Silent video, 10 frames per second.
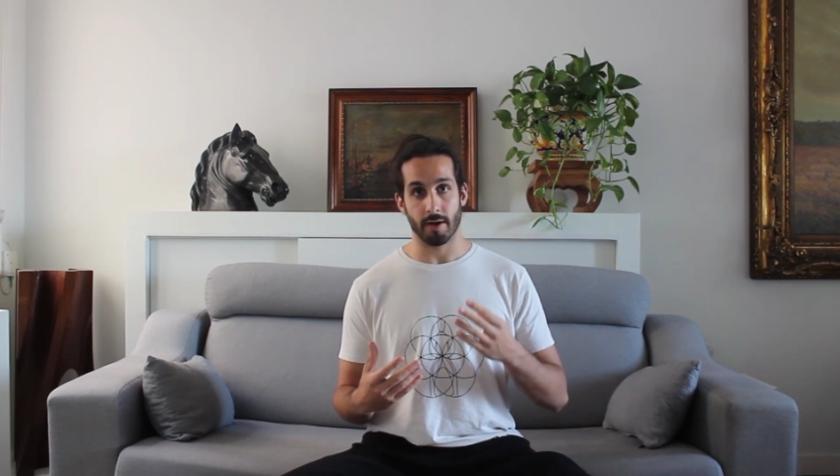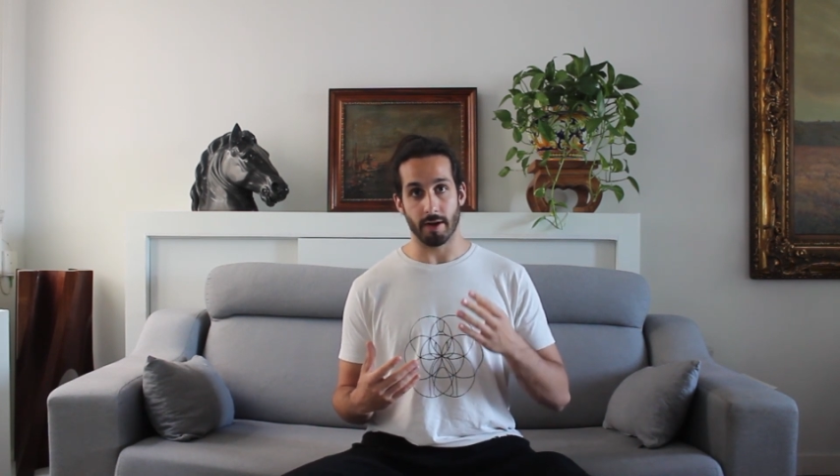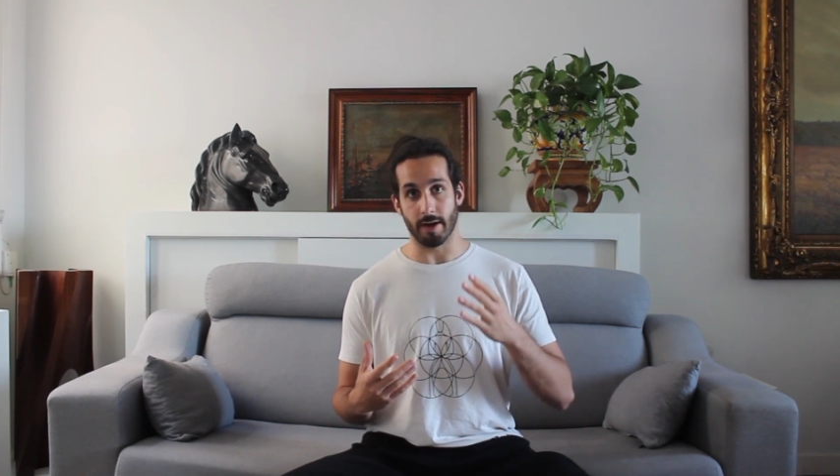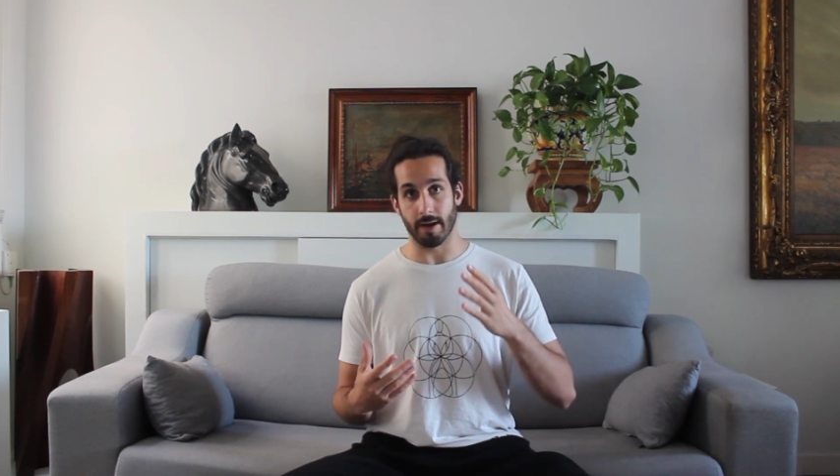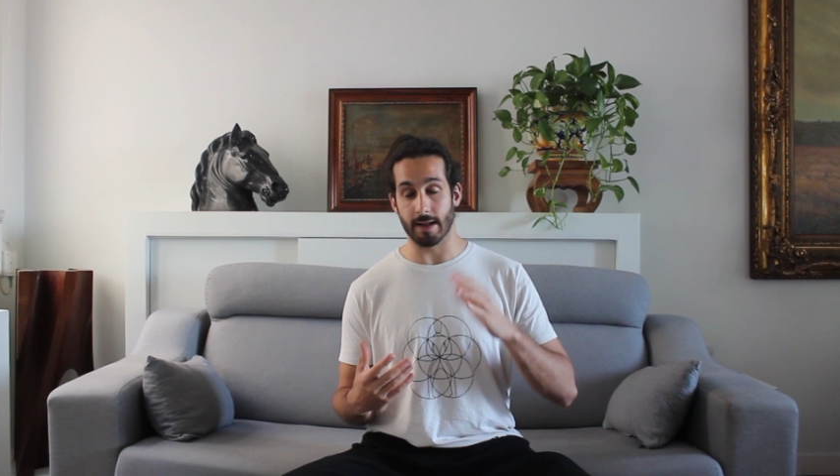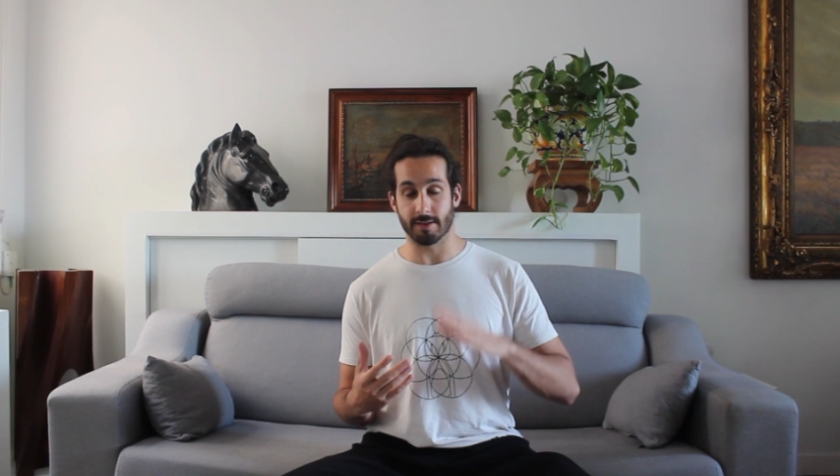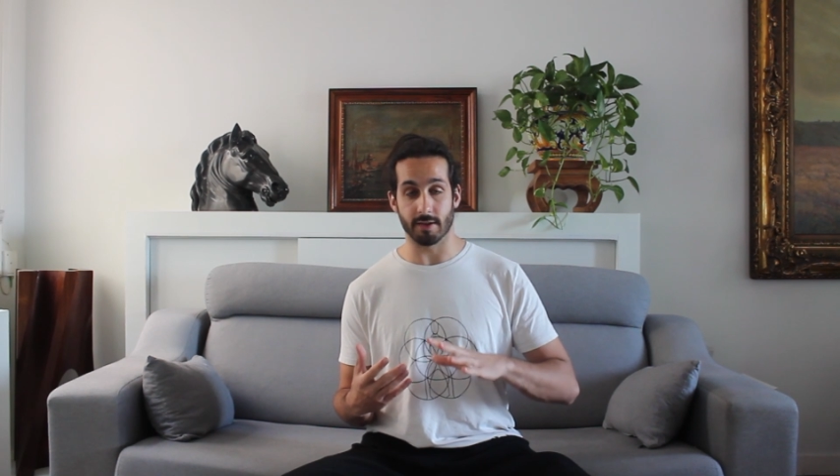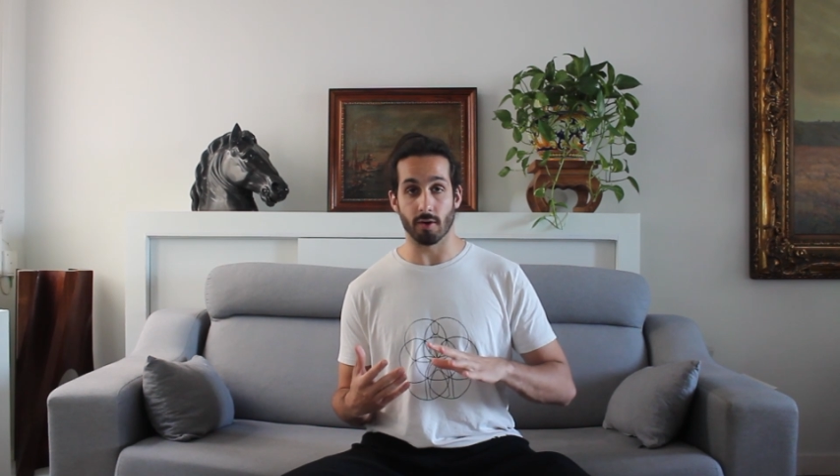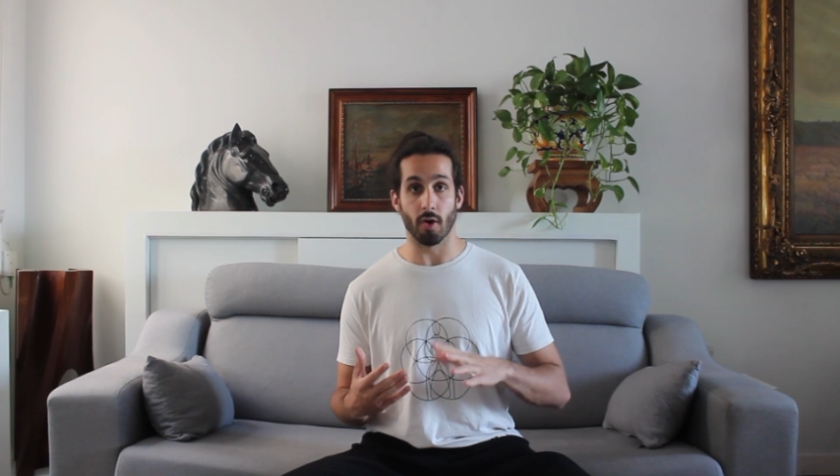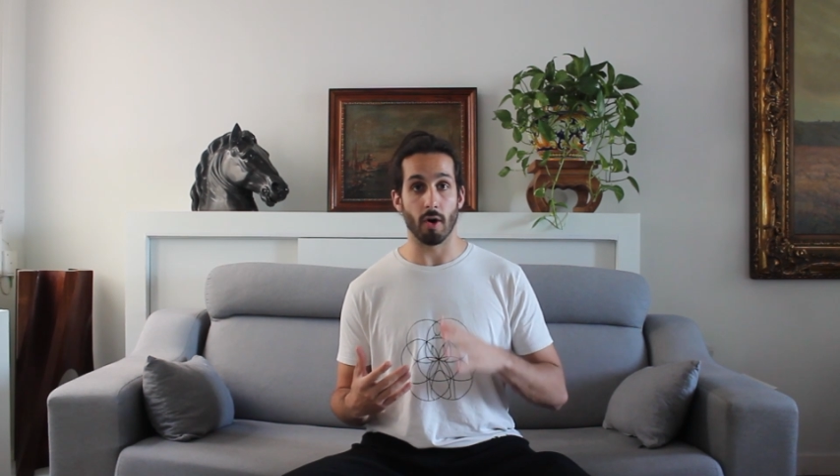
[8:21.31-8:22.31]

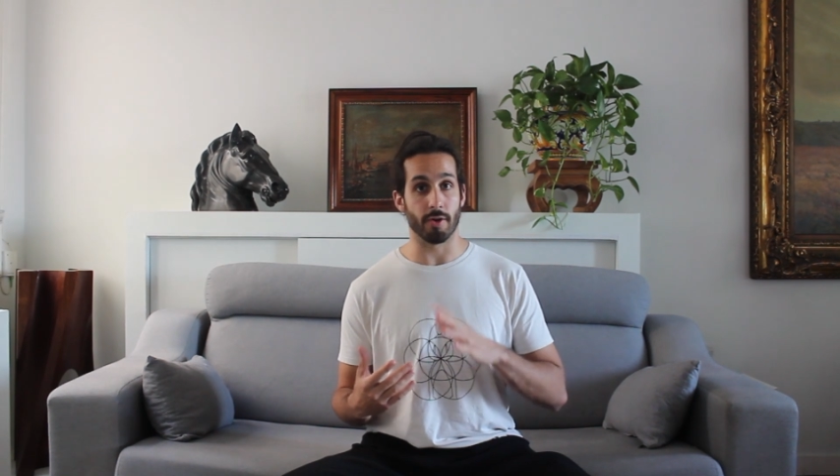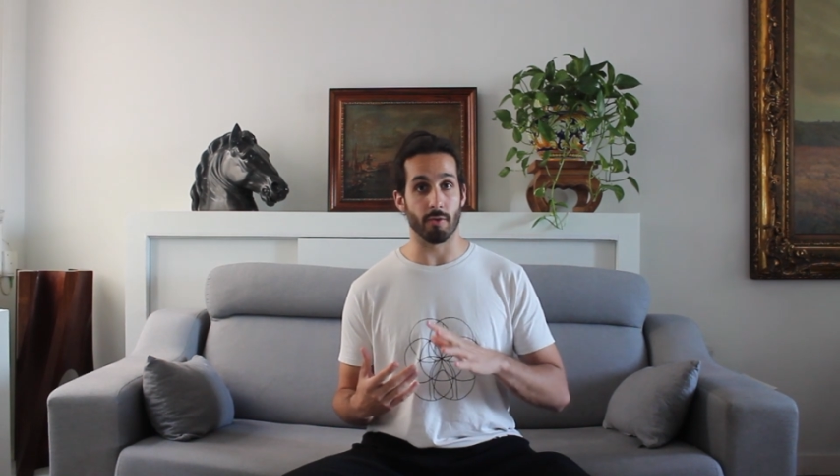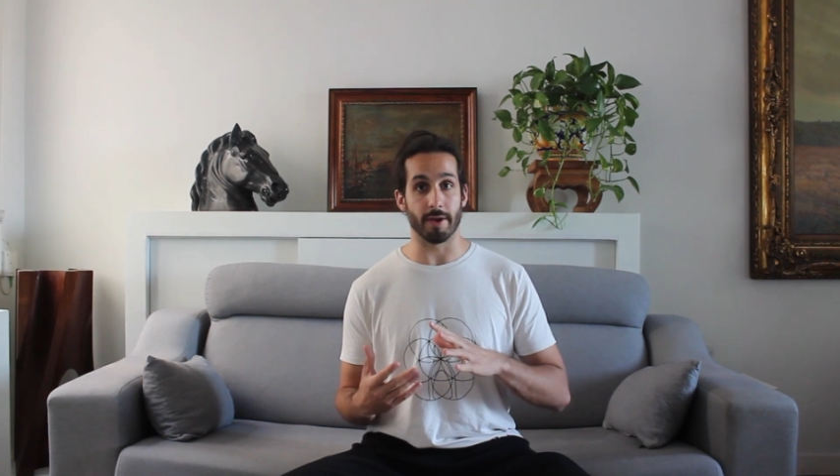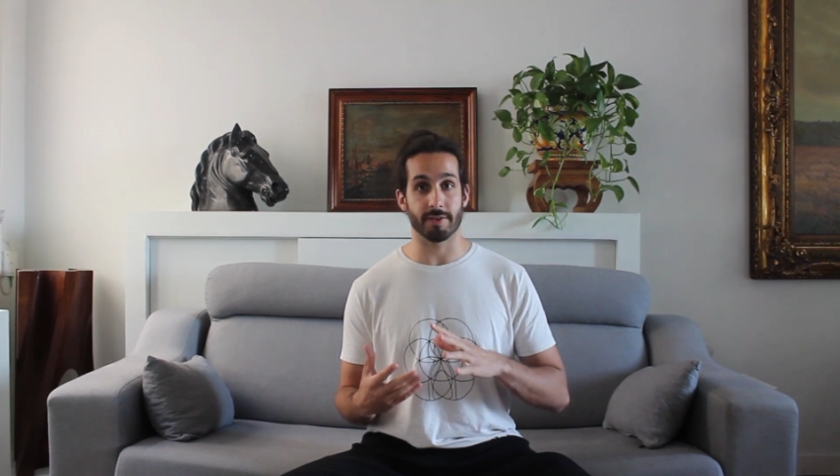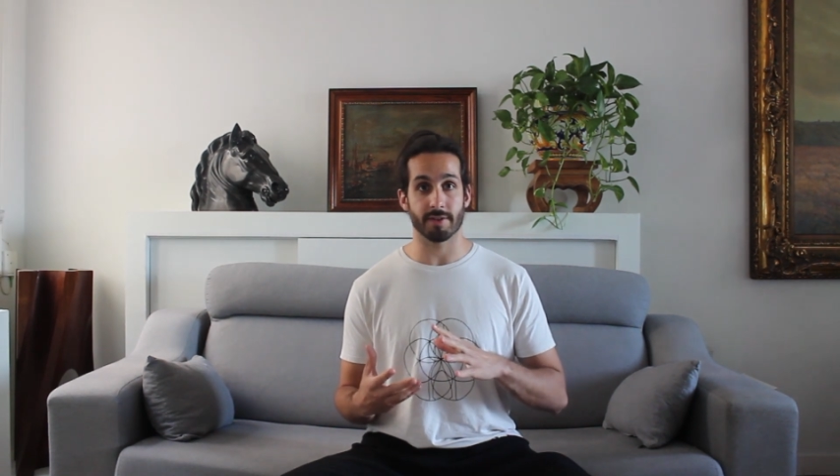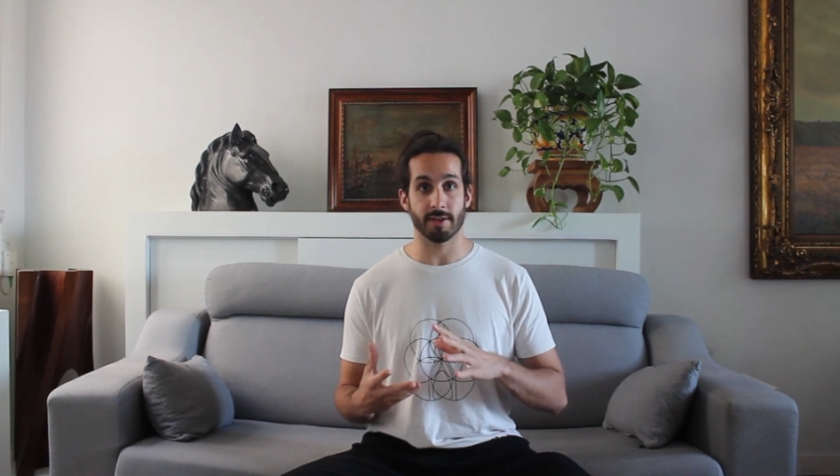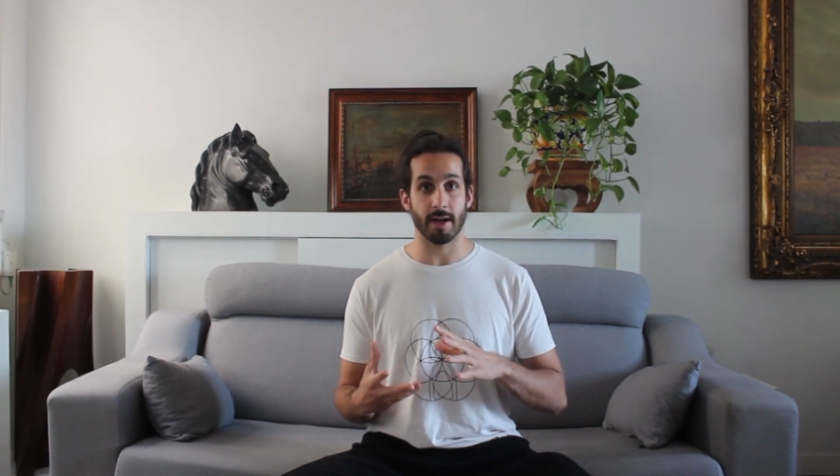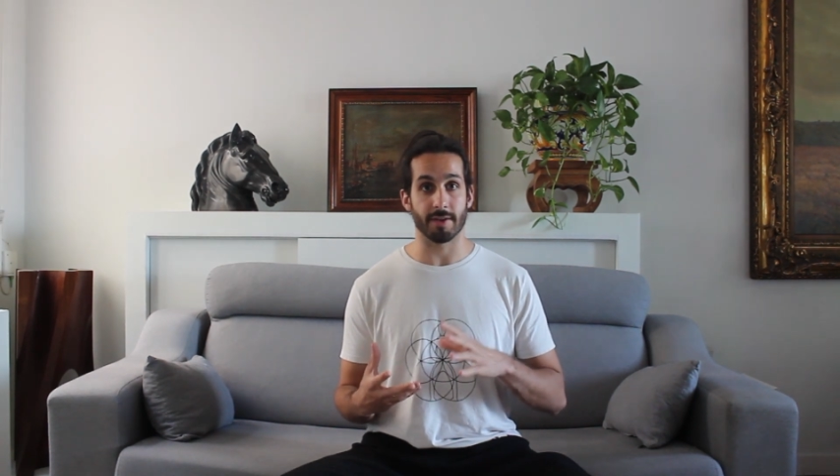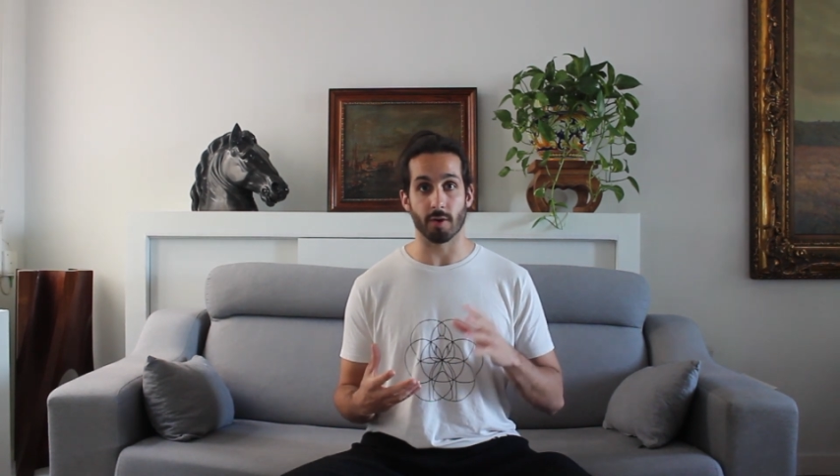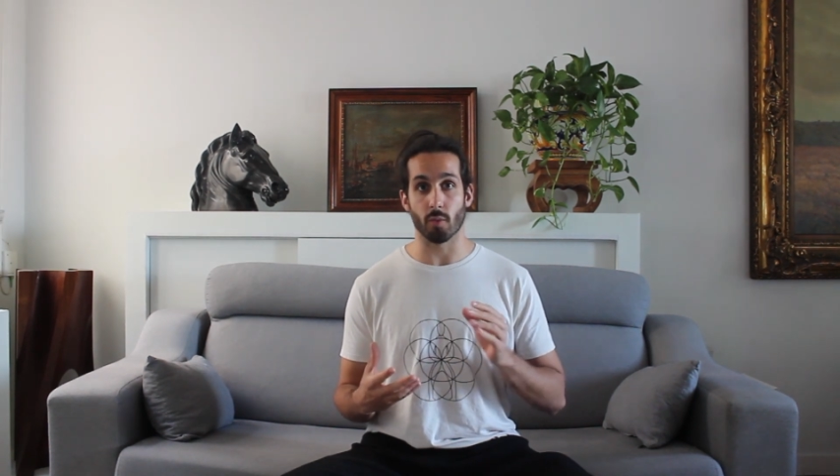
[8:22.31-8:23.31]
letting go and resting
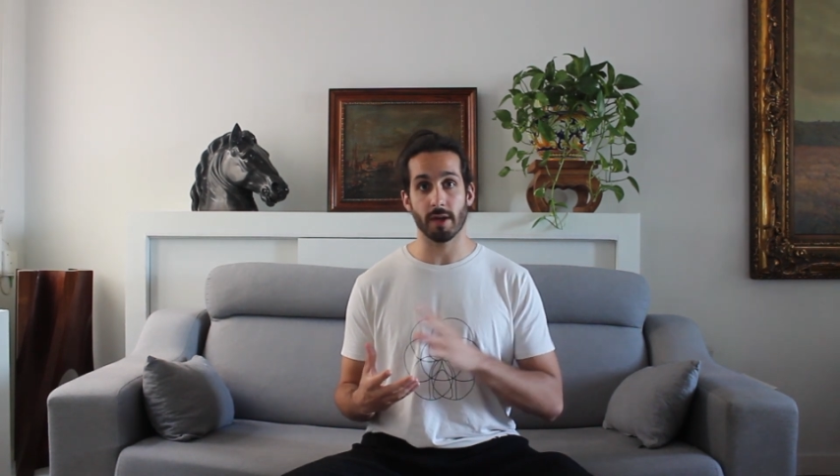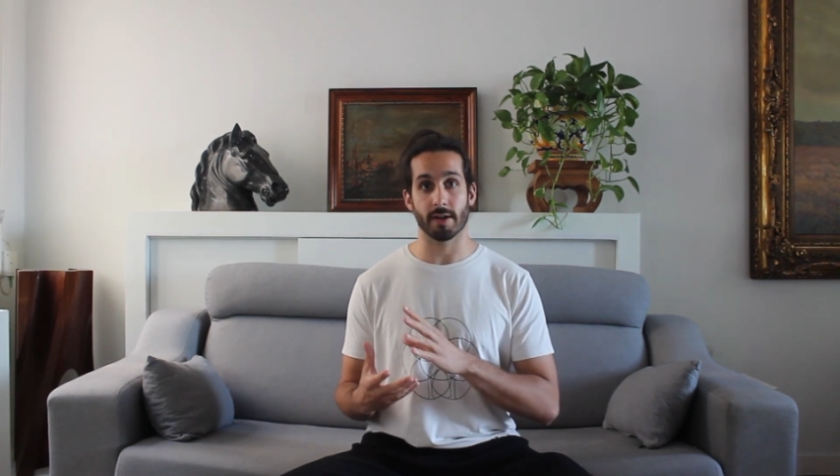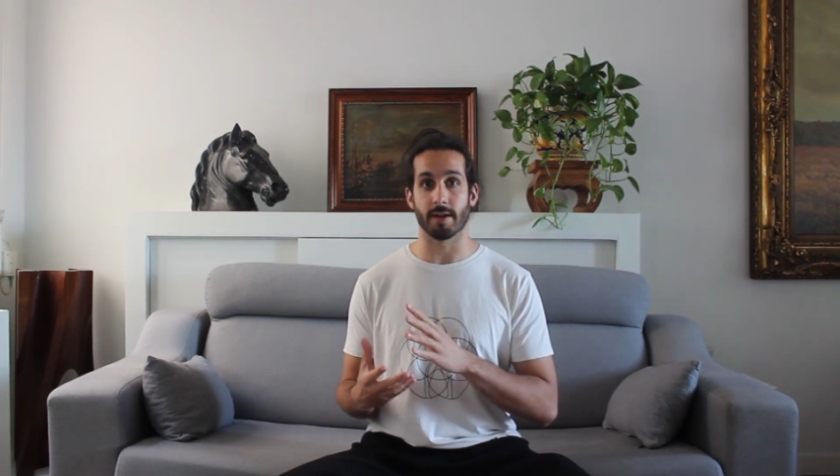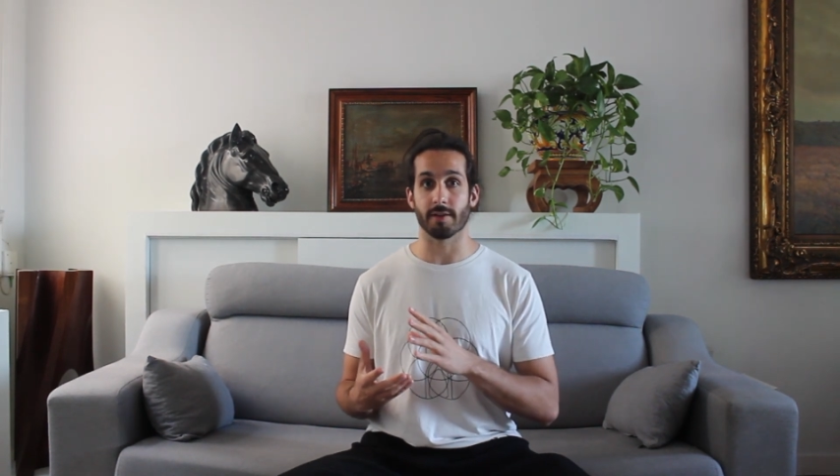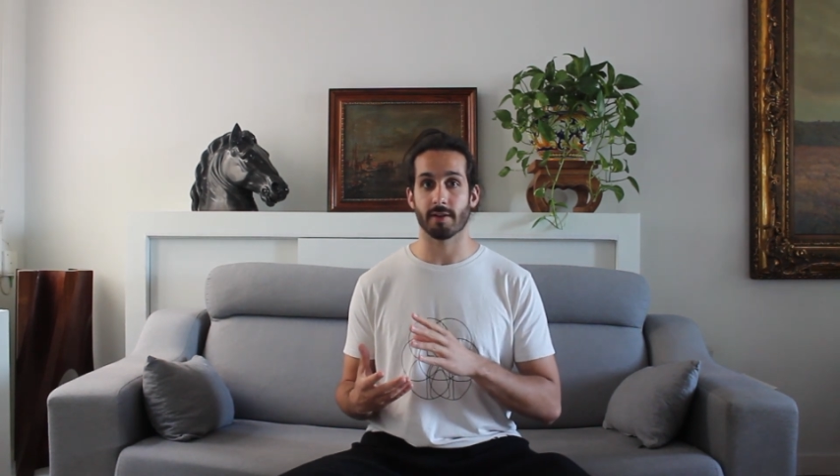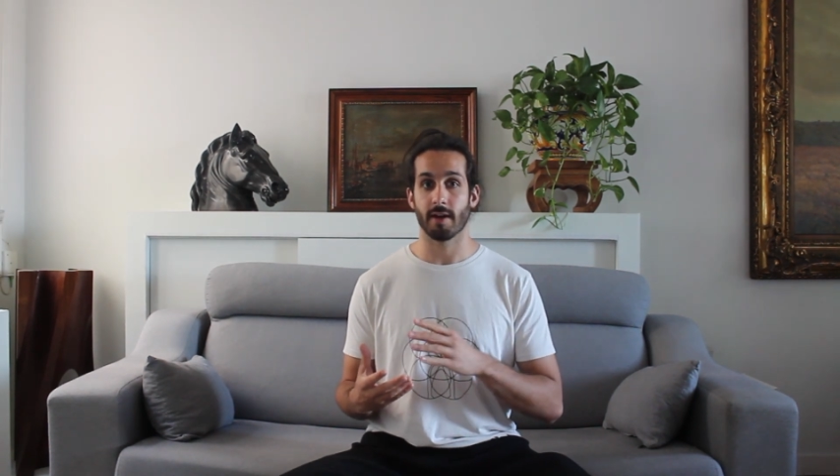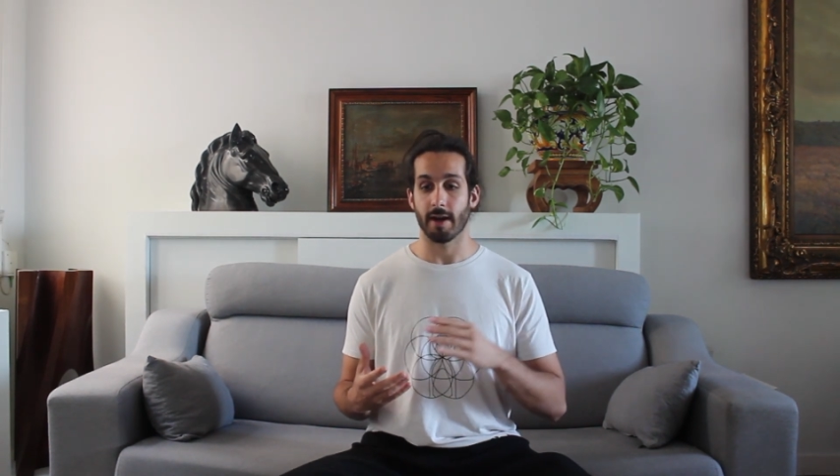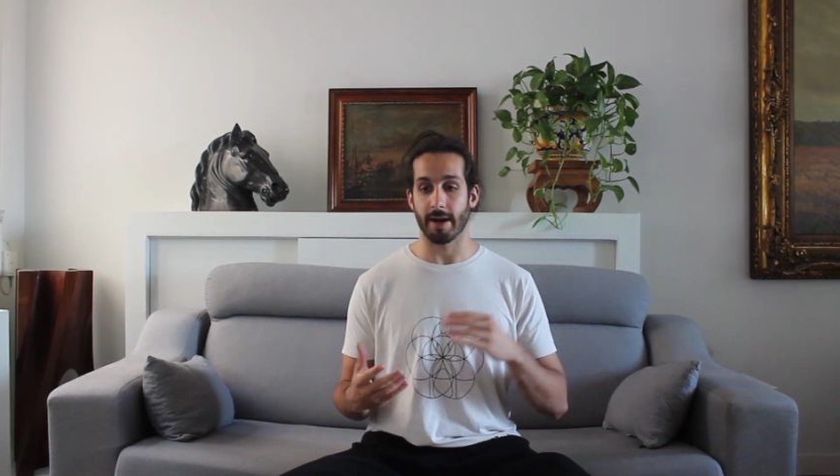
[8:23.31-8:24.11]
as a weakness,